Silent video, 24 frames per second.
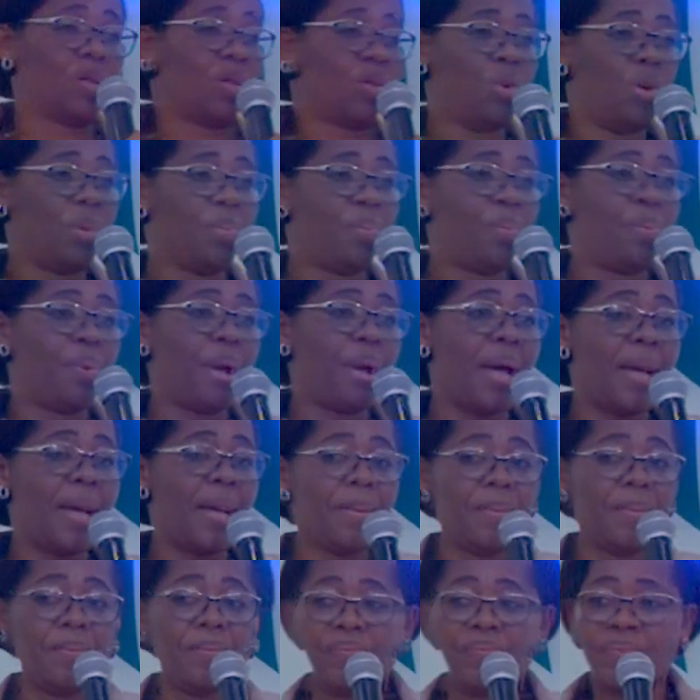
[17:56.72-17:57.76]
we
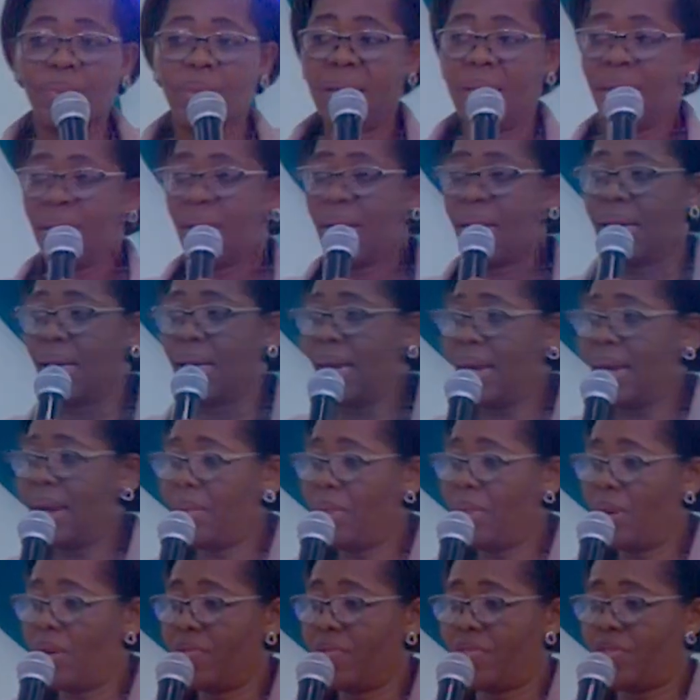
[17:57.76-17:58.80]
pray in the
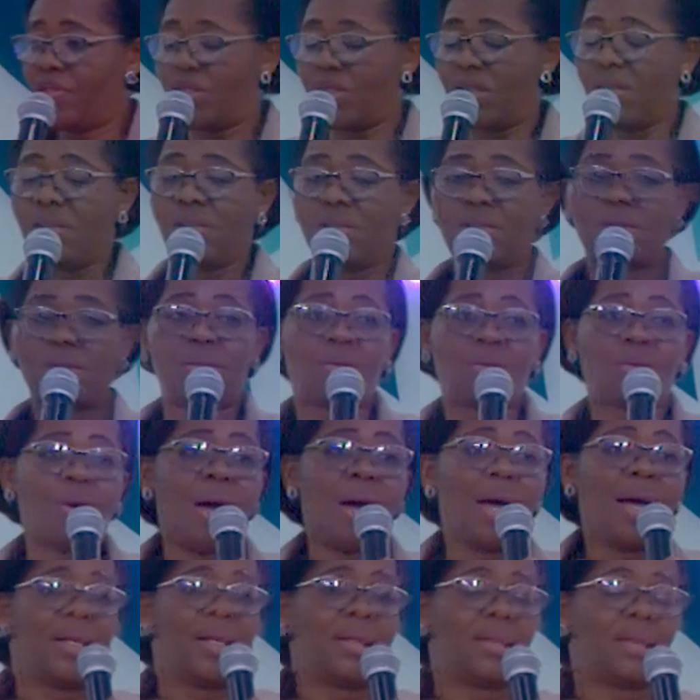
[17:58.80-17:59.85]
name of Jesus Christ.